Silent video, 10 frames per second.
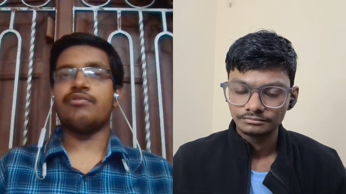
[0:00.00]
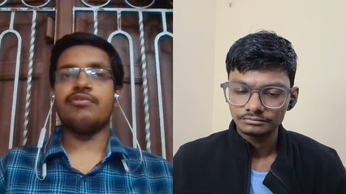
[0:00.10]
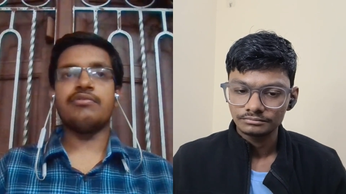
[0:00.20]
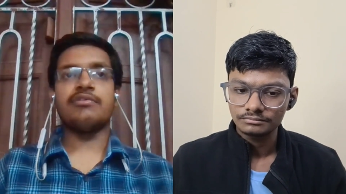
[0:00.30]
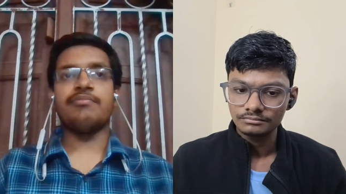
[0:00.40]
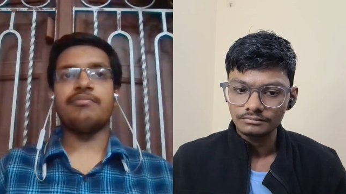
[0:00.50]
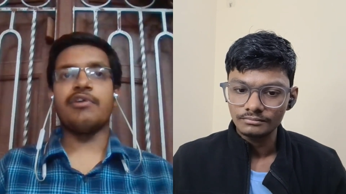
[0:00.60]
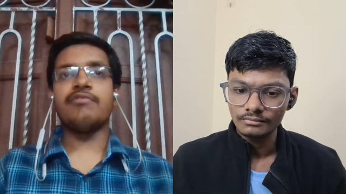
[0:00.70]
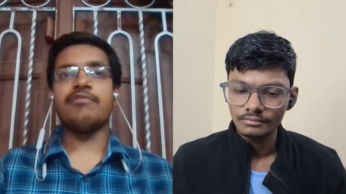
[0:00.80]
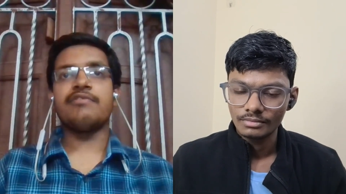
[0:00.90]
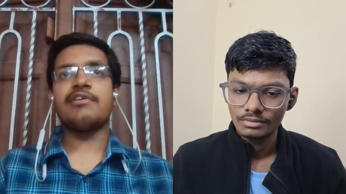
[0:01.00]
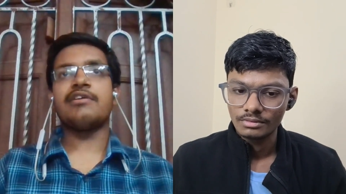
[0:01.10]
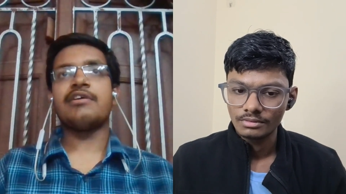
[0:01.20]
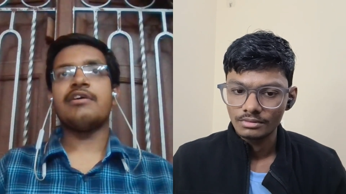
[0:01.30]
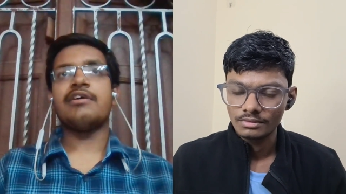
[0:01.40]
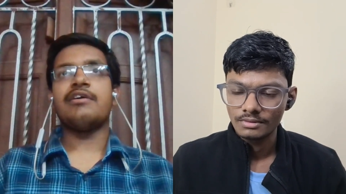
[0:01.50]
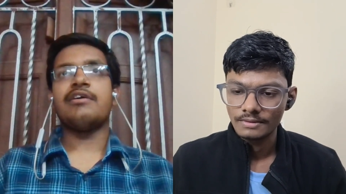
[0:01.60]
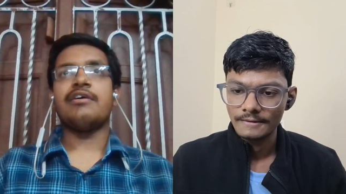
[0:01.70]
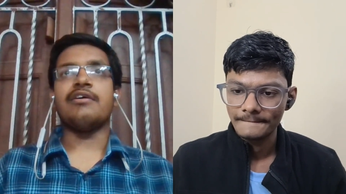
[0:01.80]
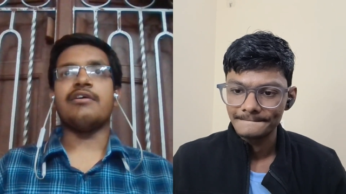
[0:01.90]
Speaker 1: so the point was that
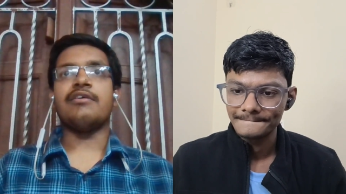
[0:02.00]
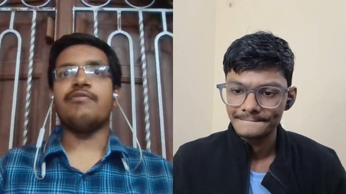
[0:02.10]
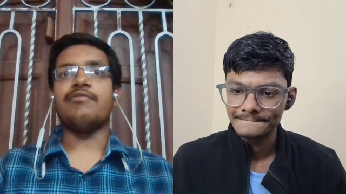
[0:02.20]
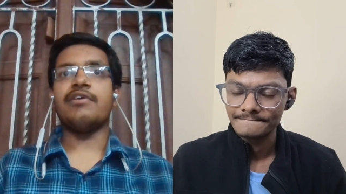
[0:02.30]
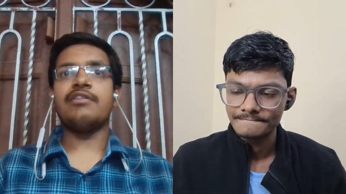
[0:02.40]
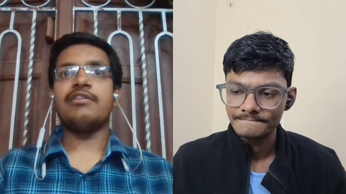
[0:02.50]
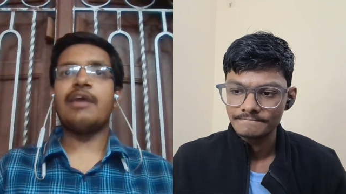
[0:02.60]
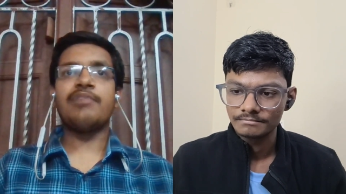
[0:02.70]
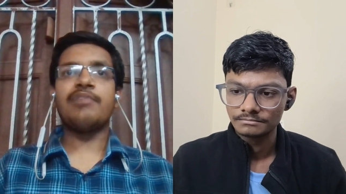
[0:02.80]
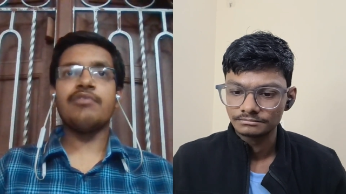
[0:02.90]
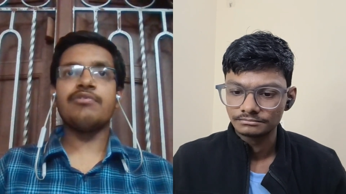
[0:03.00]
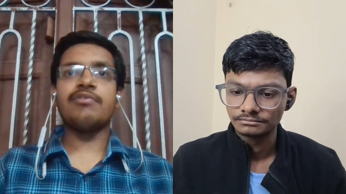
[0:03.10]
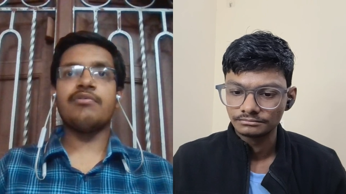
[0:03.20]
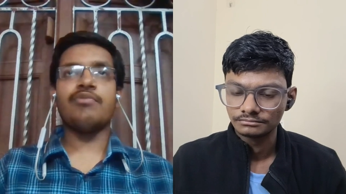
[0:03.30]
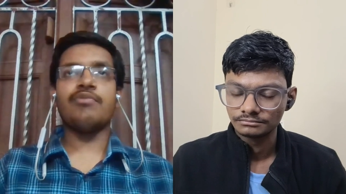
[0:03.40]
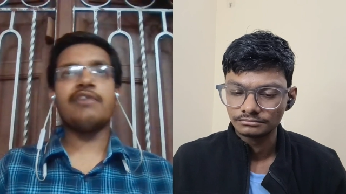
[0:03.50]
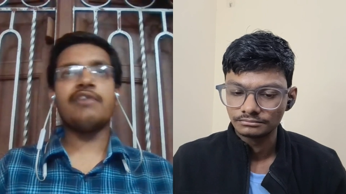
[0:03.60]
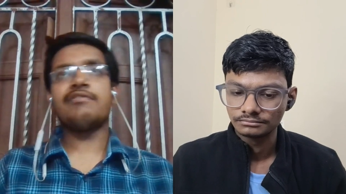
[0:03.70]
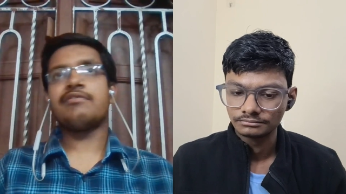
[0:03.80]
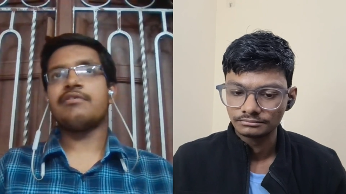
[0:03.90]
when the aptitudes were
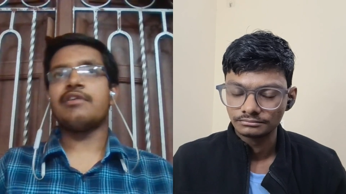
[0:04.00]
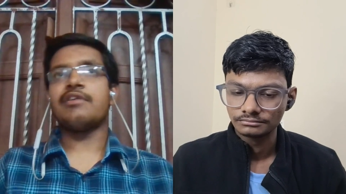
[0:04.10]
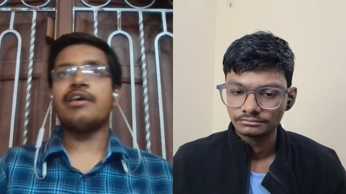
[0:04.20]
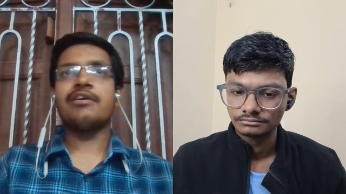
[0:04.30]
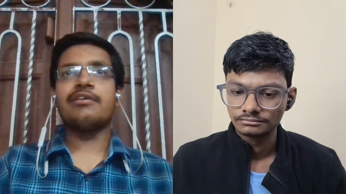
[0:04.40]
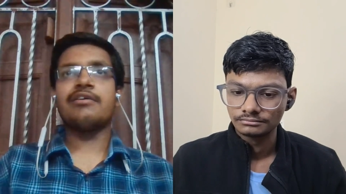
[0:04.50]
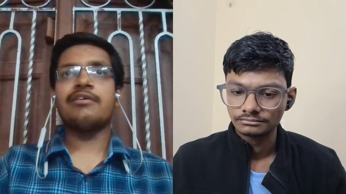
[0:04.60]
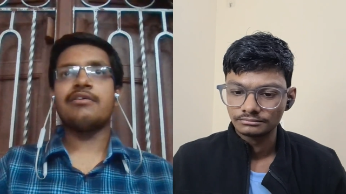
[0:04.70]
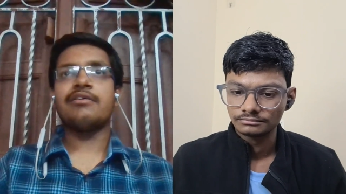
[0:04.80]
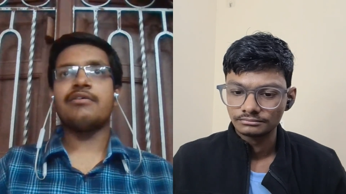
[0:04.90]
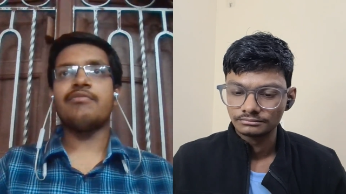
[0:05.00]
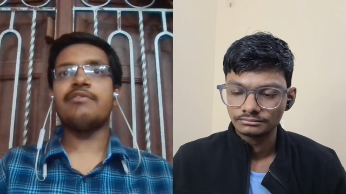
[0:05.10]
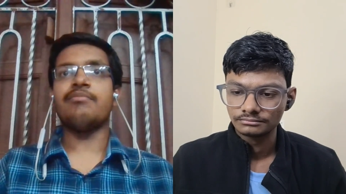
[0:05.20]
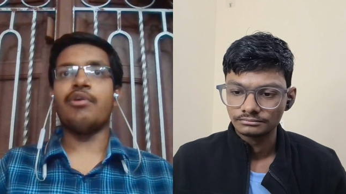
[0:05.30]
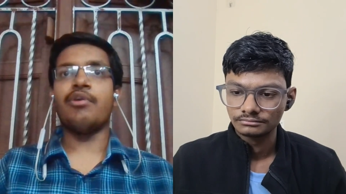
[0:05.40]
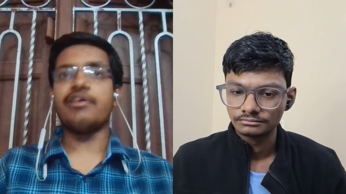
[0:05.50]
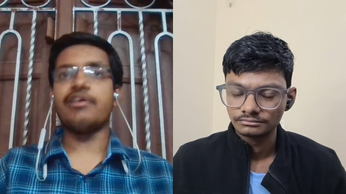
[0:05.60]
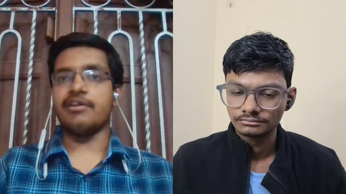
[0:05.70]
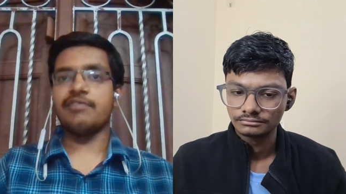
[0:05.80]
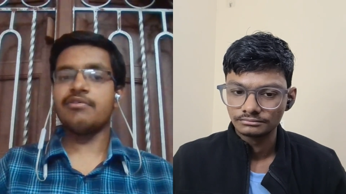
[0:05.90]
was like was
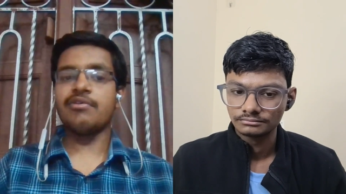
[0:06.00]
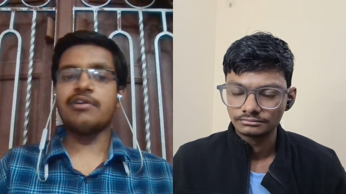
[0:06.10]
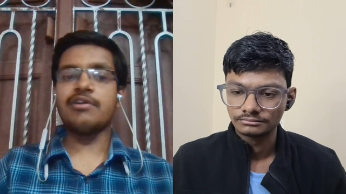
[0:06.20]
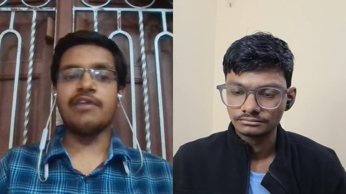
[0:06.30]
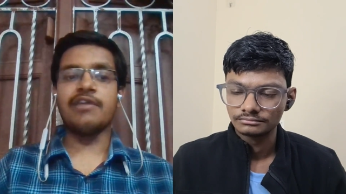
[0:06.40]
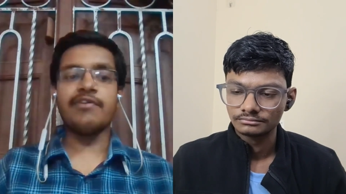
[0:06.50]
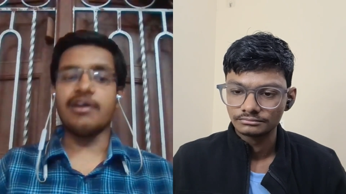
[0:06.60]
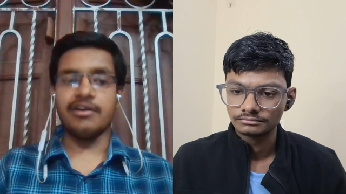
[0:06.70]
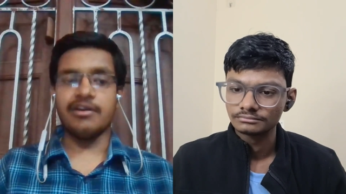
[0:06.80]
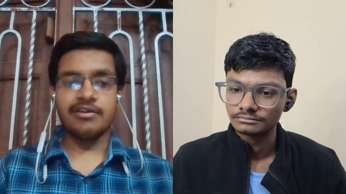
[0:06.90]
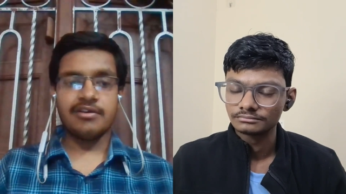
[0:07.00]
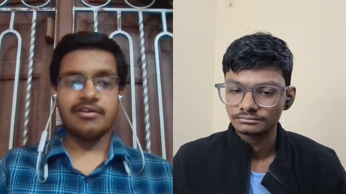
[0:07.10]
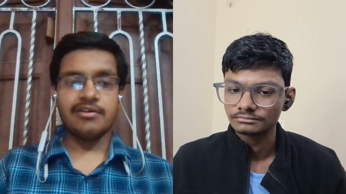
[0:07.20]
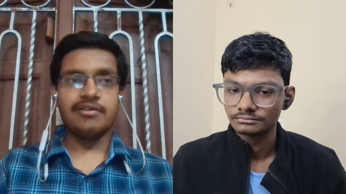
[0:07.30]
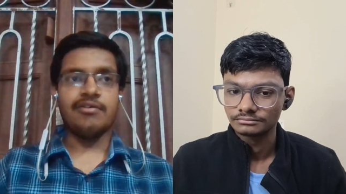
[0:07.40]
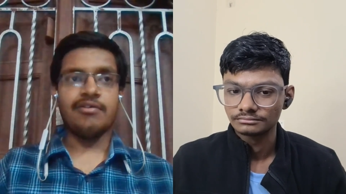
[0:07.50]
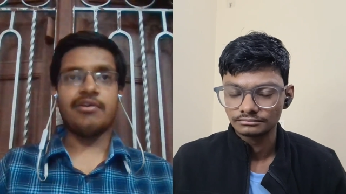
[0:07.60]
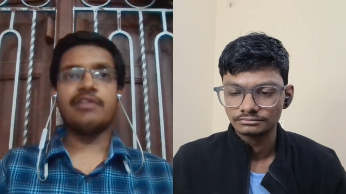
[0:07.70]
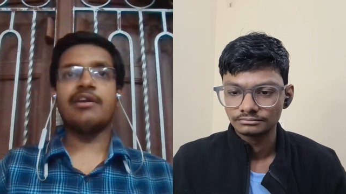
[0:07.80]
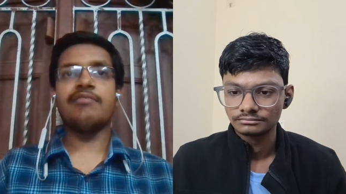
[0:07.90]
moderate, it was not difficult.
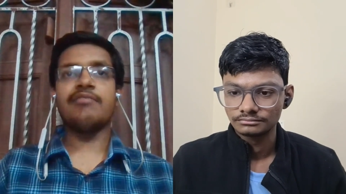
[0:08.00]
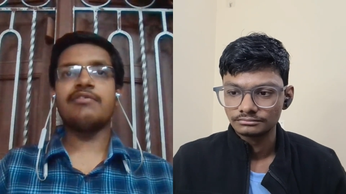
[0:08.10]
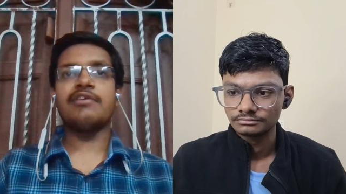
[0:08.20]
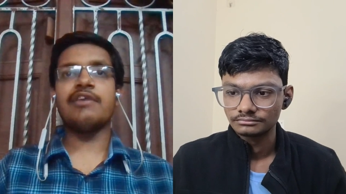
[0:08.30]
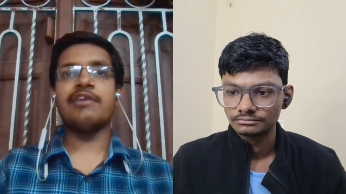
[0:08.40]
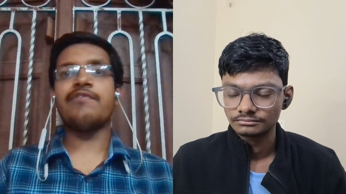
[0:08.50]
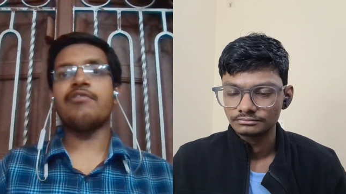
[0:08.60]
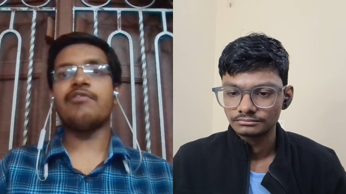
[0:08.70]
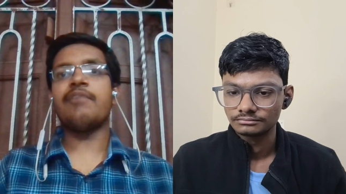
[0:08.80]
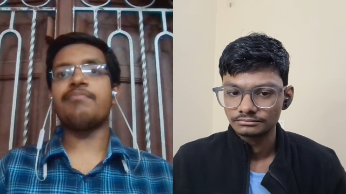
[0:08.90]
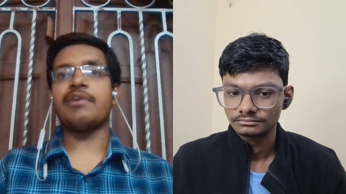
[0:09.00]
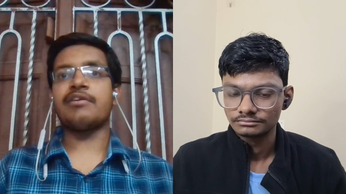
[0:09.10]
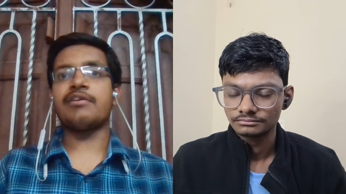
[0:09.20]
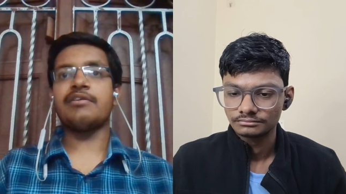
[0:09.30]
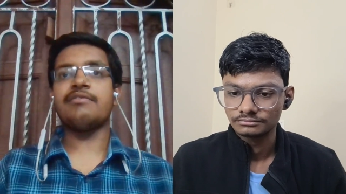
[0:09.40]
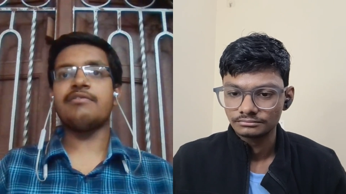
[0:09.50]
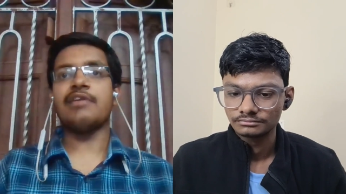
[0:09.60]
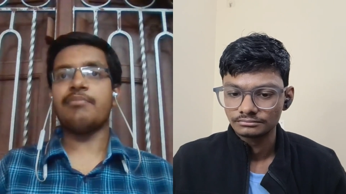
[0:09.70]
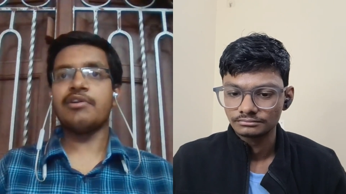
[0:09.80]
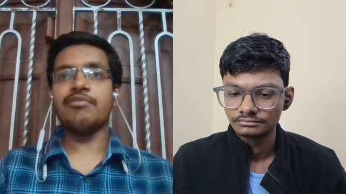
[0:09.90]
Or rather, I would say if you have practice
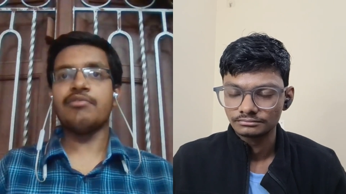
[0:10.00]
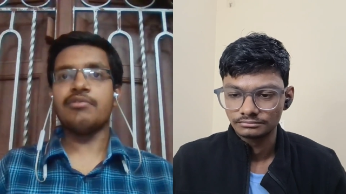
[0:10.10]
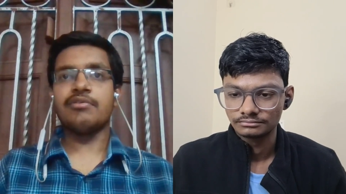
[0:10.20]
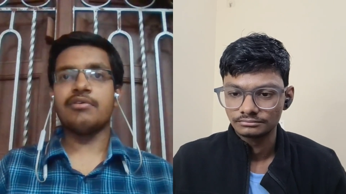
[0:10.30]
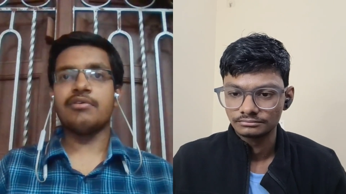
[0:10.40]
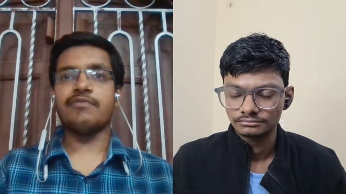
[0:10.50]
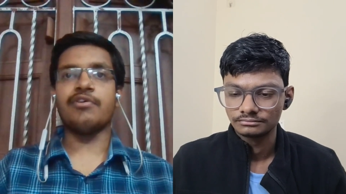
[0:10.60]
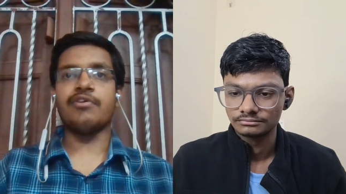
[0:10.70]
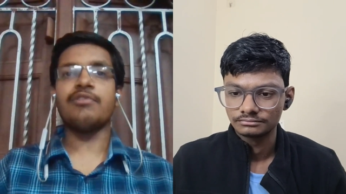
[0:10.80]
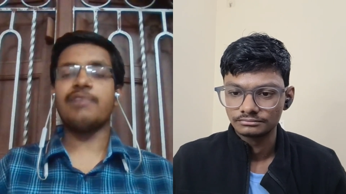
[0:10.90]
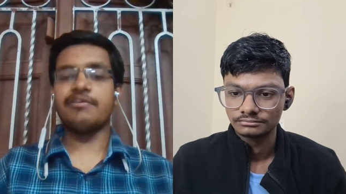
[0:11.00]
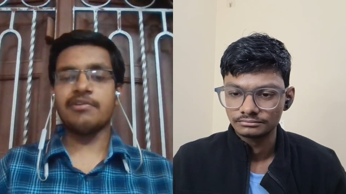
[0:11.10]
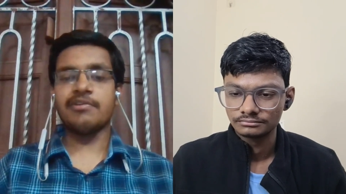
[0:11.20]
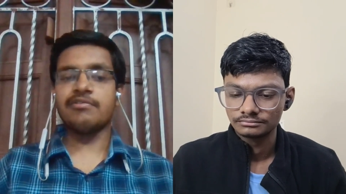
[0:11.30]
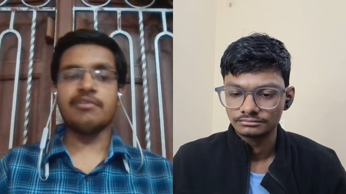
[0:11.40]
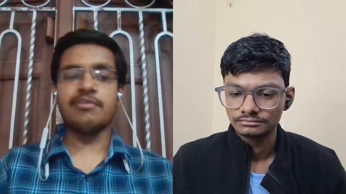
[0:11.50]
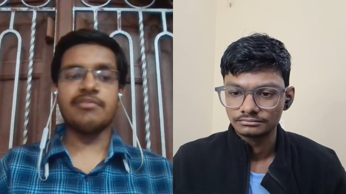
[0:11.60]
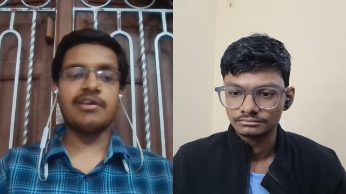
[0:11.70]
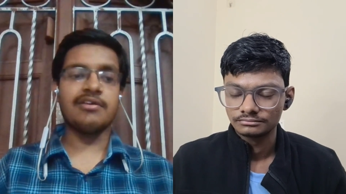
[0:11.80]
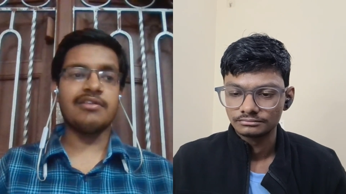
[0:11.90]
in aptitude for your placements or
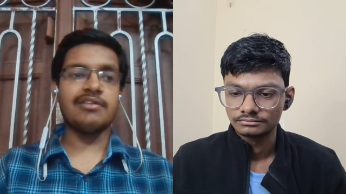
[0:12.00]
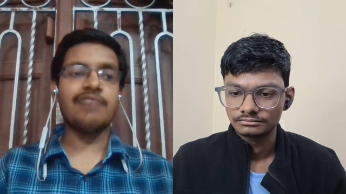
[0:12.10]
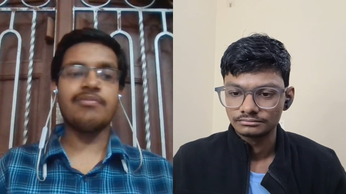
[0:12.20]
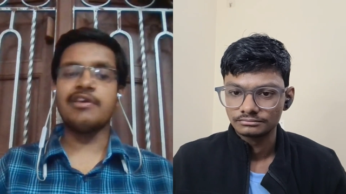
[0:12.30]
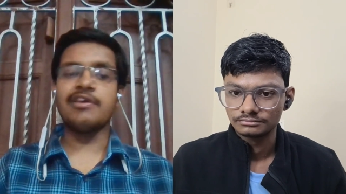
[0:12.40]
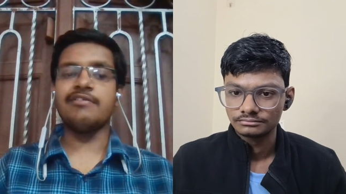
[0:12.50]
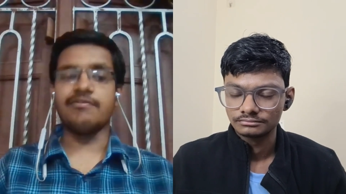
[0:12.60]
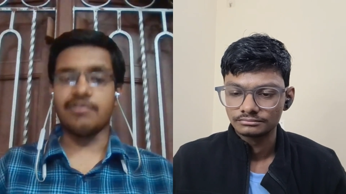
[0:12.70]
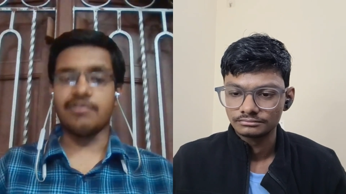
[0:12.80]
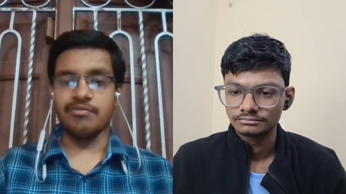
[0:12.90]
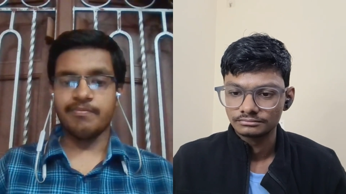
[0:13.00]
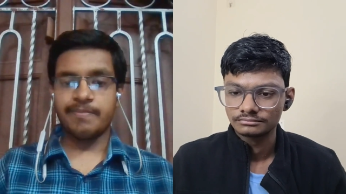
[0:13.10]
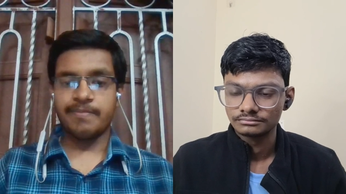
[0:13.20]
something that would be easy for you